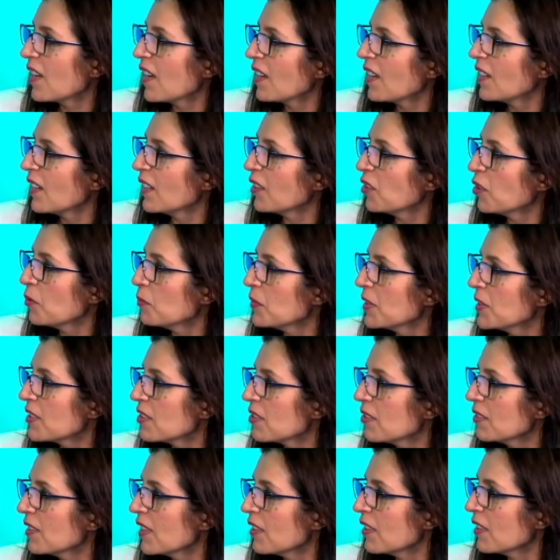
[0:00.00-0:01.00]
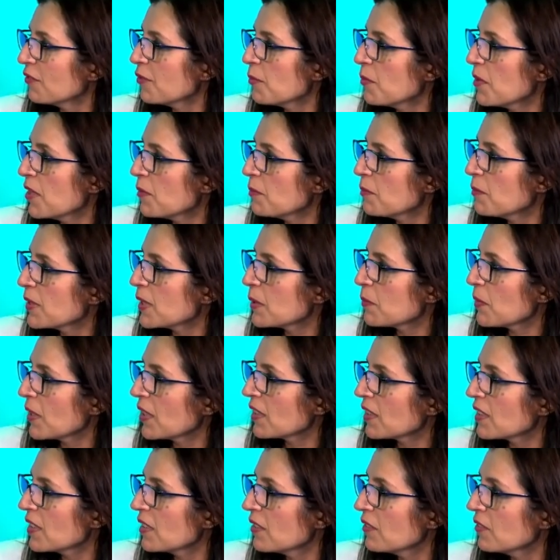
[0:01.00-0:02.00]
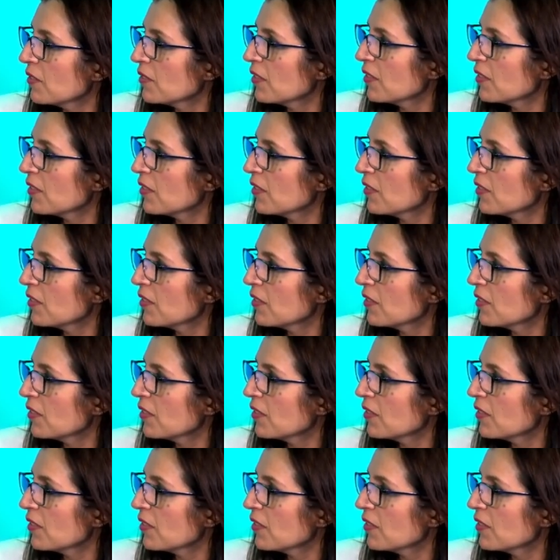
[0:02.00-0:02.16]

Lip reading: Any comments on that from our perspective,